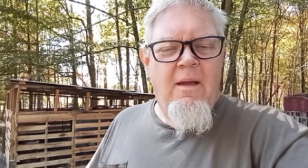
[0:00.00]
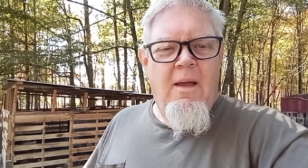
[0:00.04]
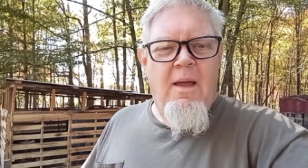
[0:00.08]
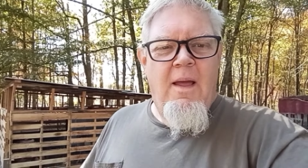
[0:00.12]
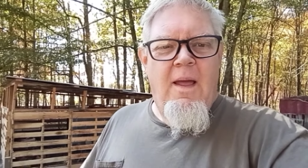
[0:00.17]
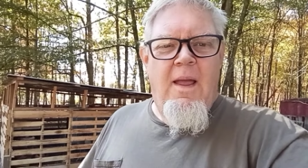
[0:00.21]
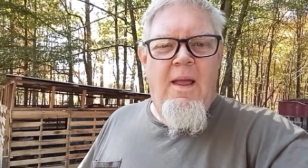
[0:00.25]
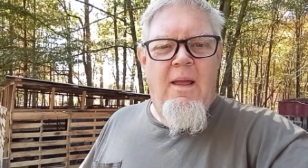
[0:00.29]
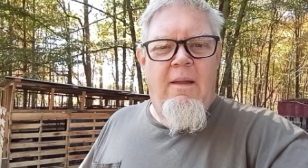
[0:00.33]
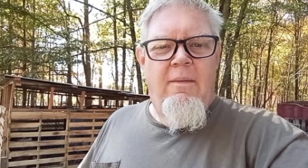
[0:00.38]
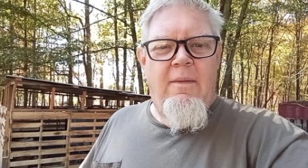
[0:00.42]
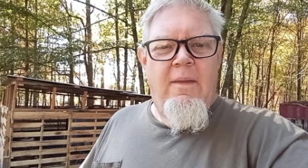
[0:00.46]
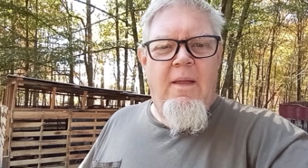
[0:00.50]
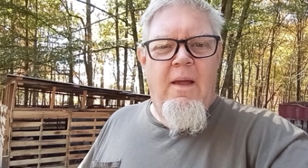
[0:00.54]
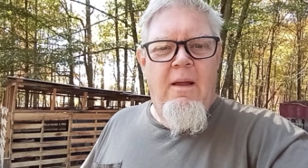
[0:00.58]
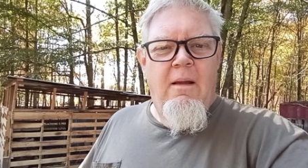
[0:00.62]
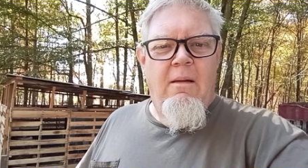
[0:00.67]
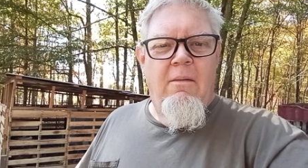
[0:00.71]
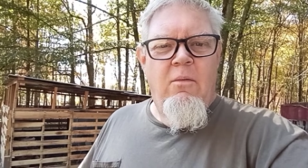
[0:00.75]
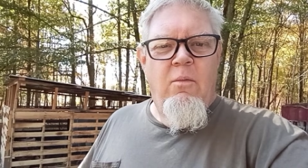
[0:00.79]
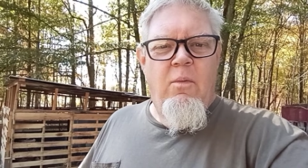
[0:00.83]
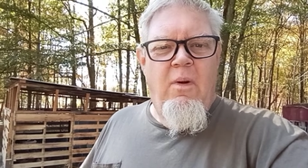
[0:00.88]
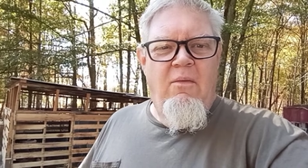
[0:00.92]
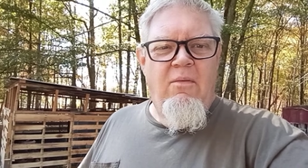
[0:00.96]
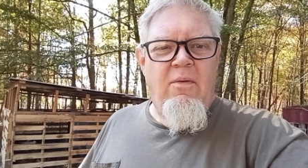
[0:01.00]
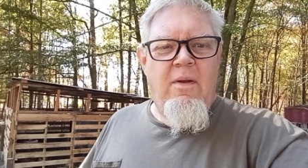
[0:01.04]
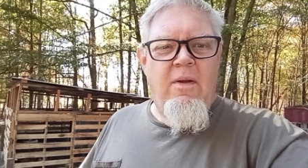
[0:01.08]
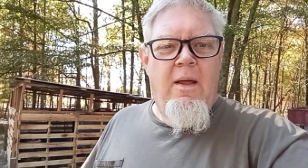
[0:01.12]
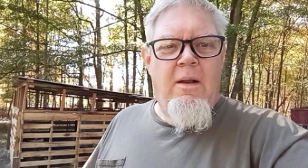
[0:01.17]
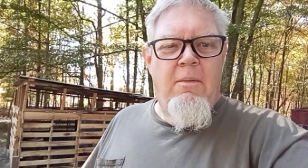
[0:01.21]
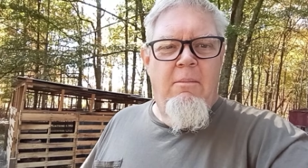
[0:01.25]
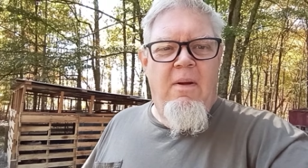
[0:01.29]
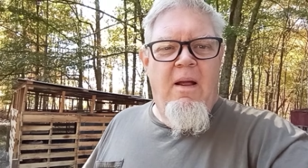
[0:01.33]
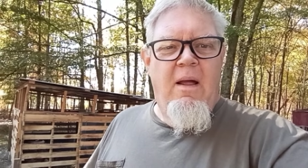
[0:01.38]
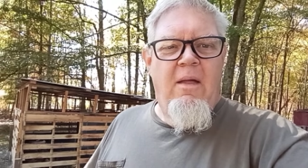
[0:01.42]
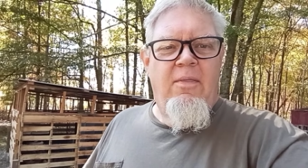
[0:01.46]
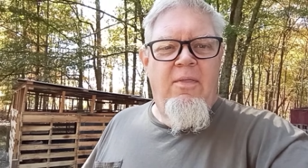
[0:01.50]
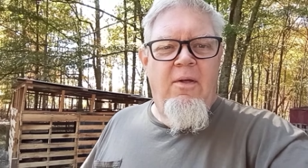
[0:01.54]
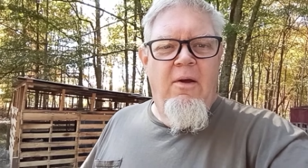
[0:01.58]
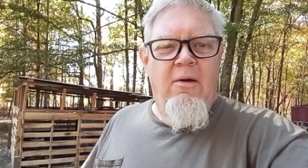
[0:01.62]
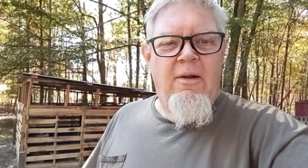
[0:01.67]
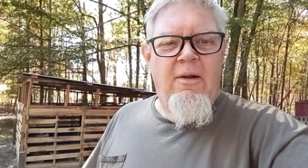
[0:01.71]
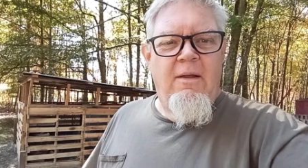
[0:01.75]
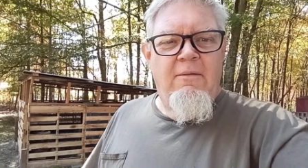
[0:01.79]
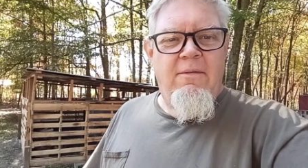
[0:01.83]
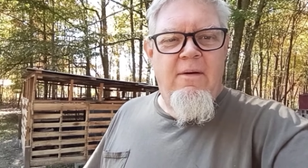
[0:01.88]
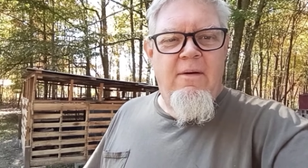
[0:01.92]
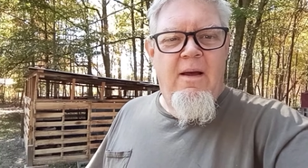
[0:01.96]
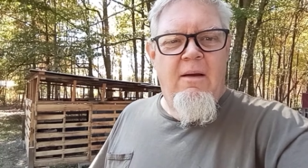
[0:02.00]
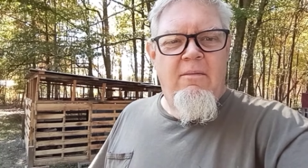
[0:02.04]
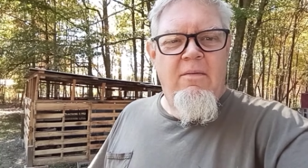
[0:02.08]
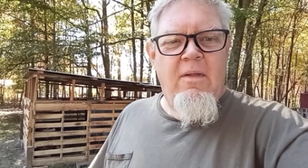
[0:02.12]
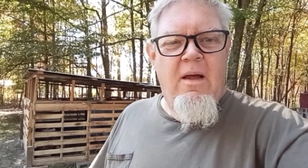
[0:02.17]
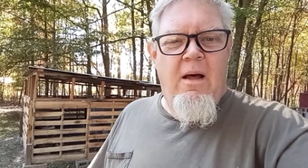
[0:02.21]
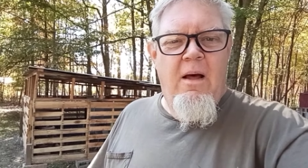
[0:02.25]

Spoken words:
and we've got about $35.